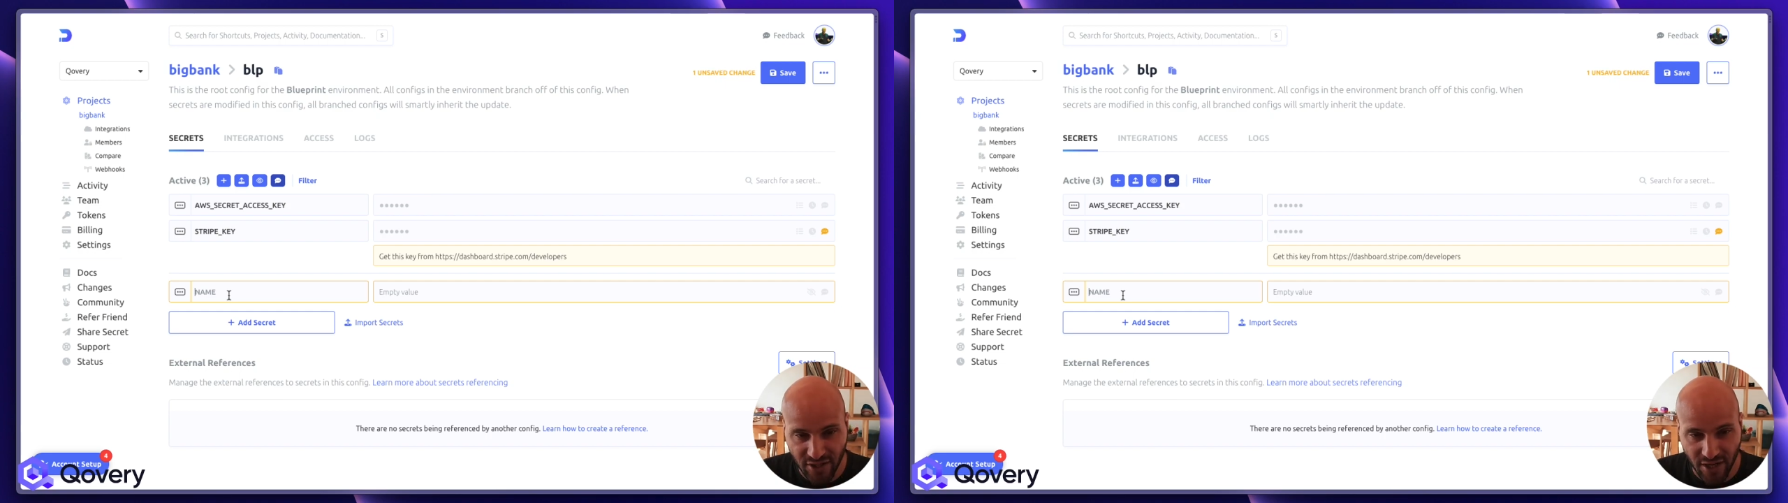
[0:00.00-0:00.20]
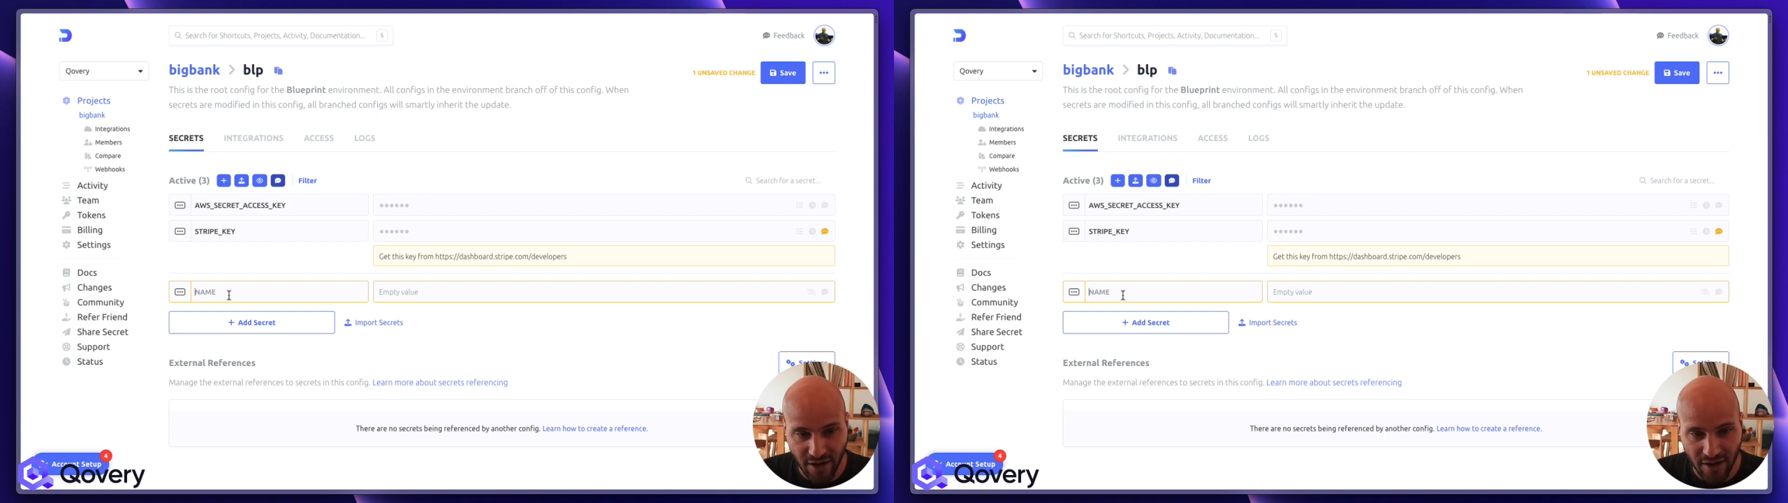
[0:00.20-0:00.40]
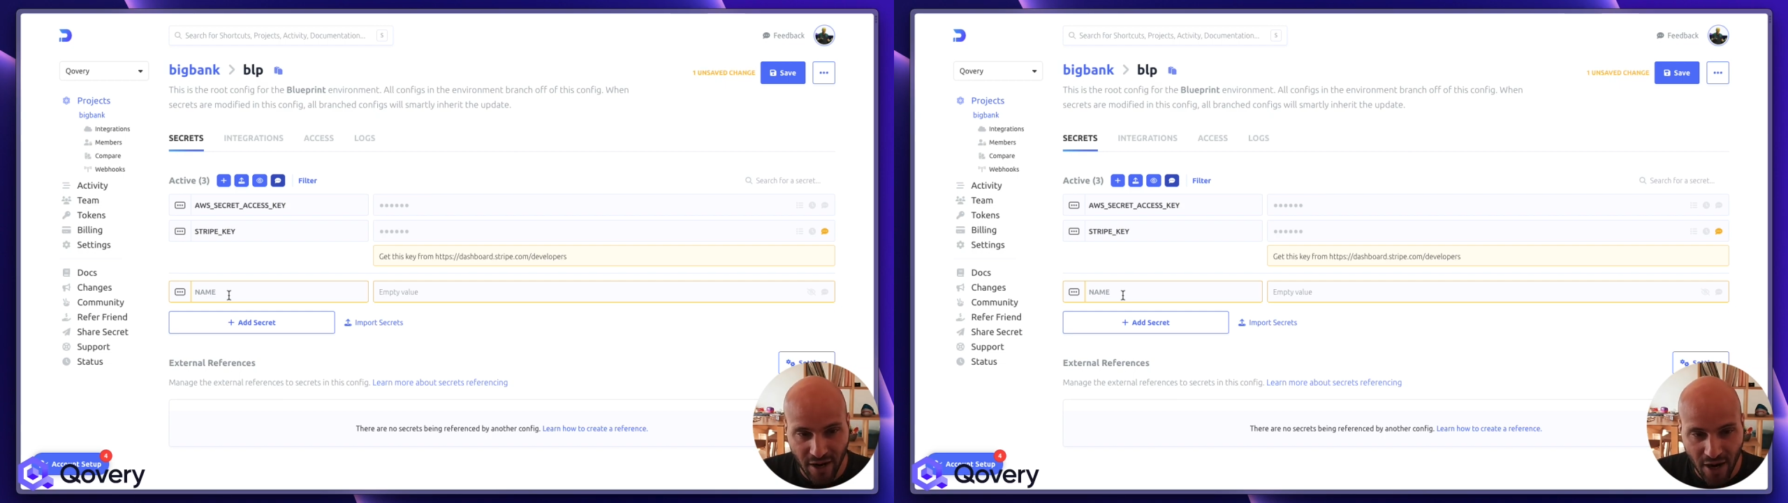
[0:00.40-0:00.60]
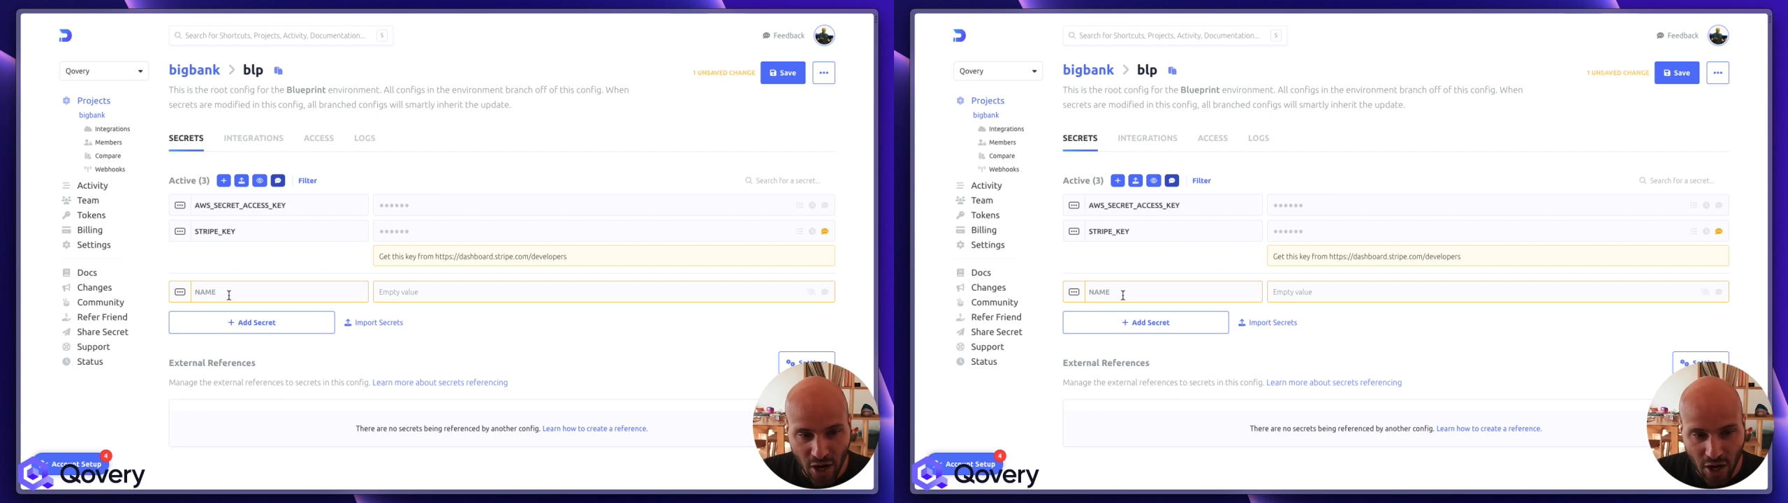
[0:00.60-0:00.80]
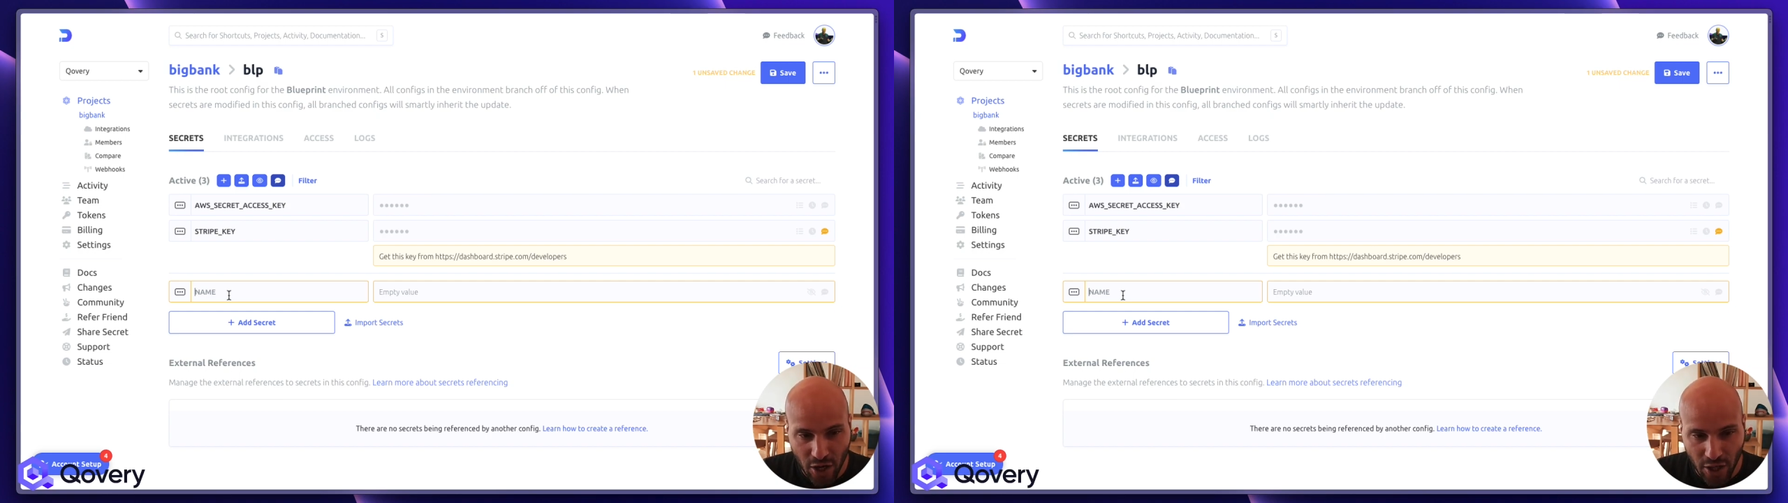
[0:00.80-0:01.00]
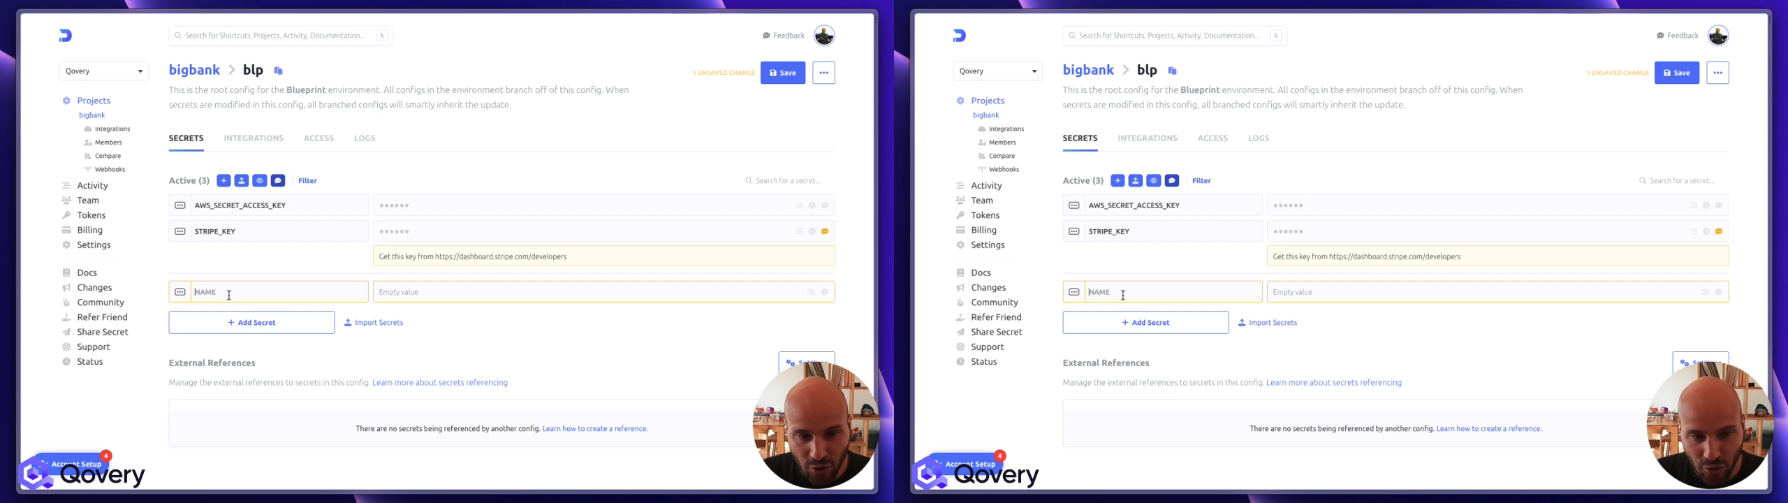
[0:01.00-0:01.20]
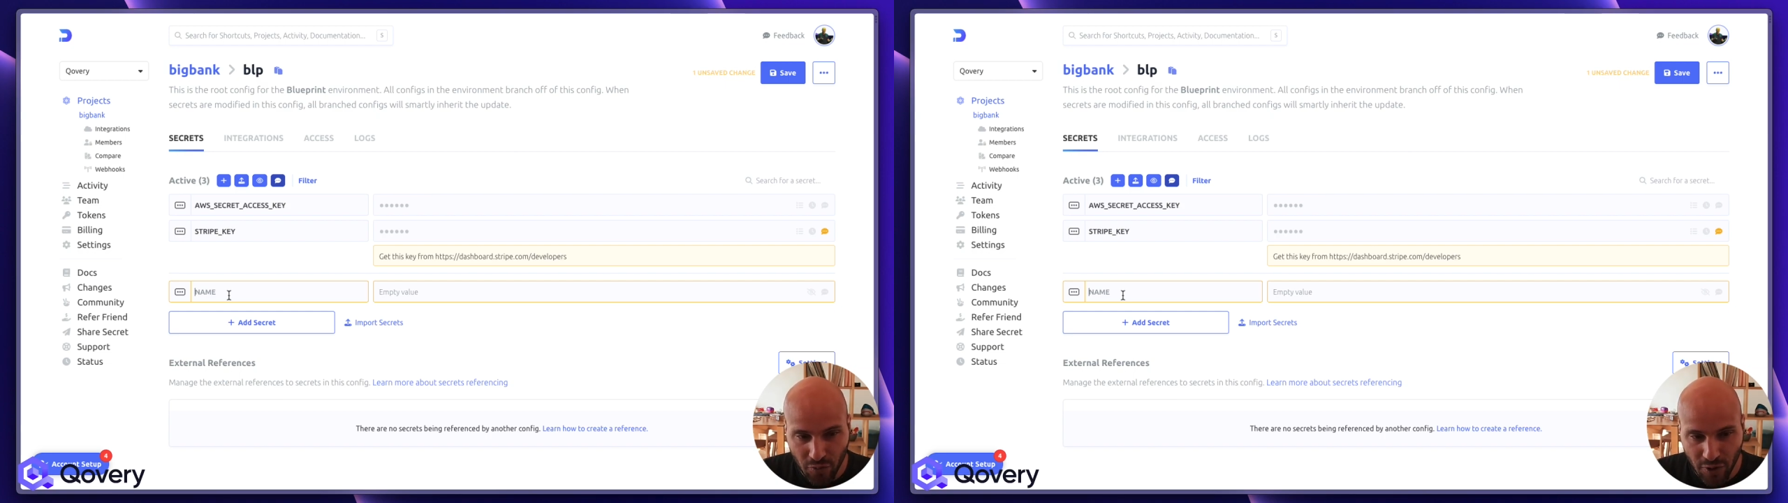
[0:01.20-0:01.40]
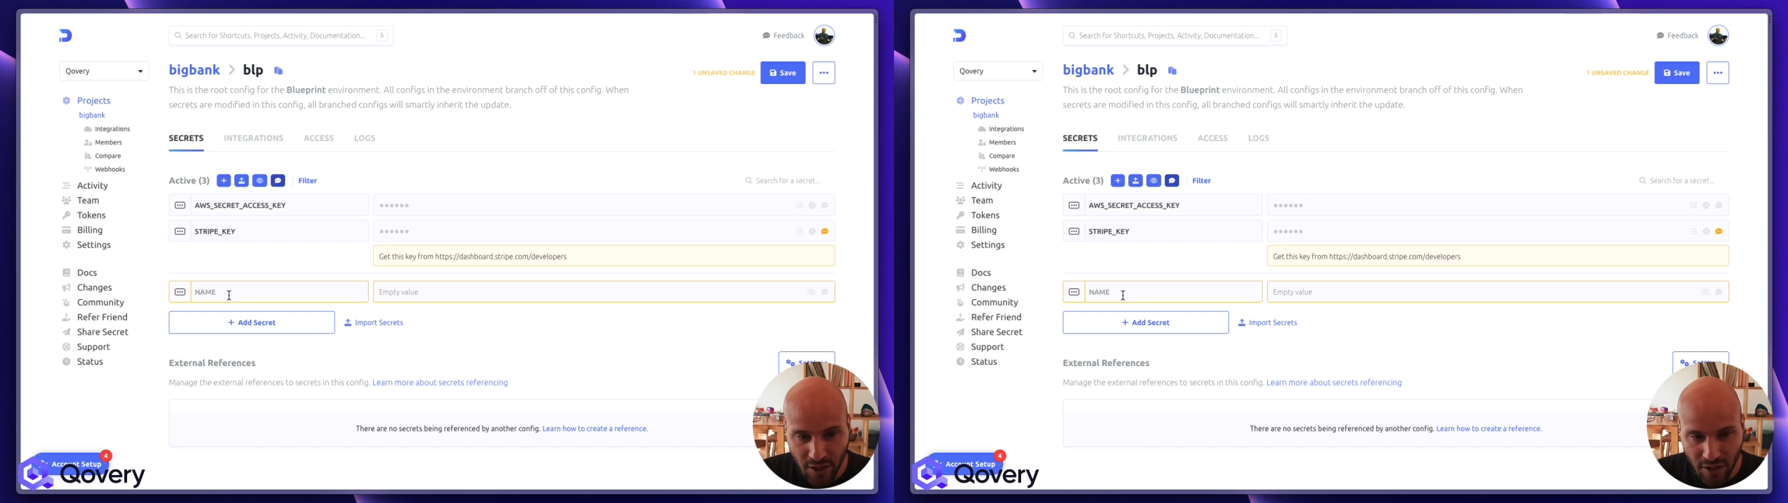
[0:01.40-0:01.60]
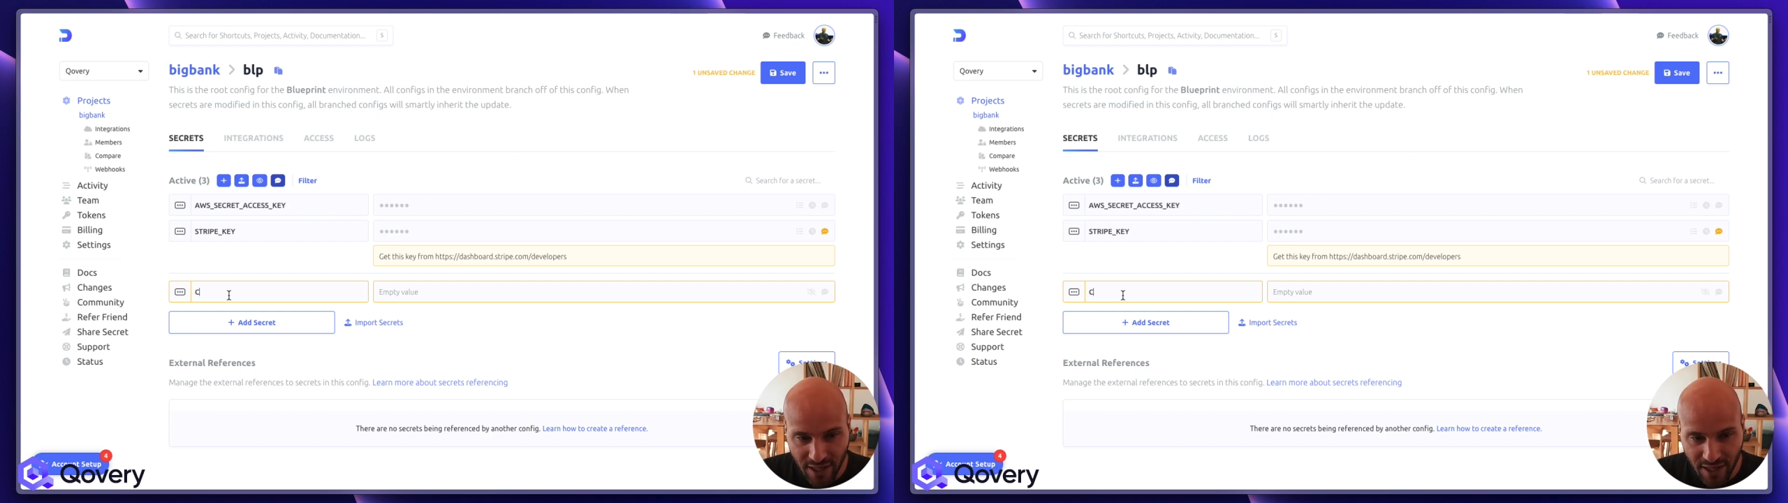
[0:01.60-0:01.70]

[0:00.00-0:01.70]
I say? It could be,